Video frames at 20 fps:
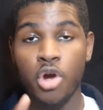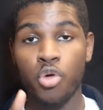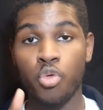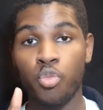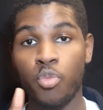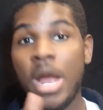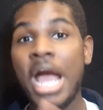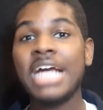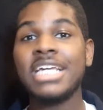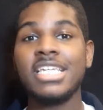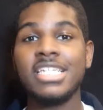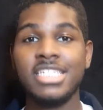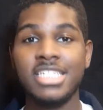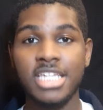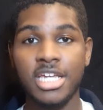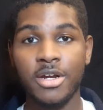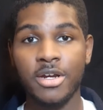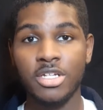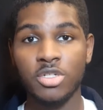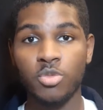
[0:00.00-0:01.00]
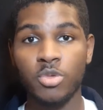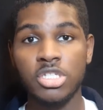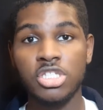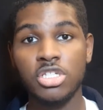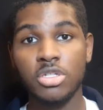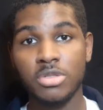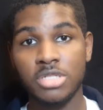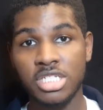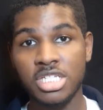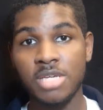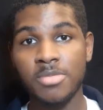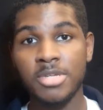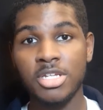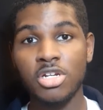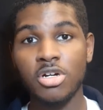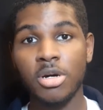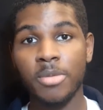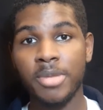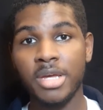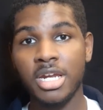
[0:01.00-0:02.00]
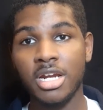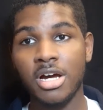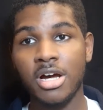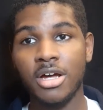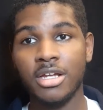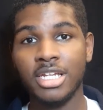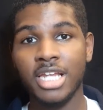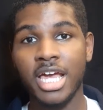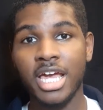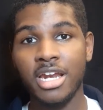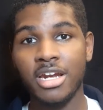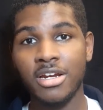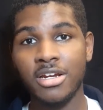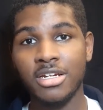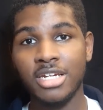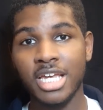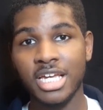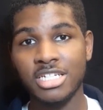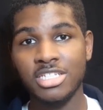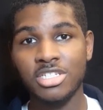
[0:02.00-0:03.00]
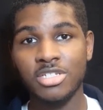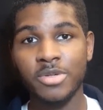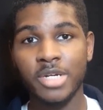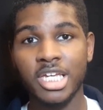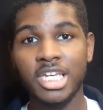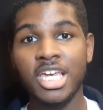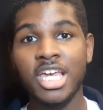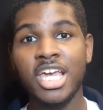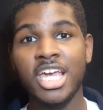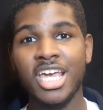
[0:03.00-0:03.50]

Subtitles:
Rocky series, which you'll see me do a bit on later next week